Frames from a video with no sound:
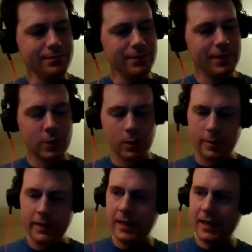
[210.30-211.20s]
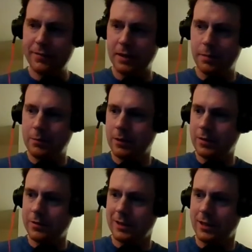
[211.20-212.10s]
So are we live? Can
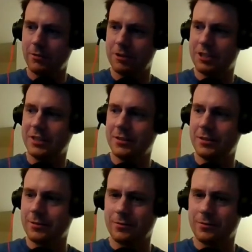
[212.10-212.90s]
people hear or see this?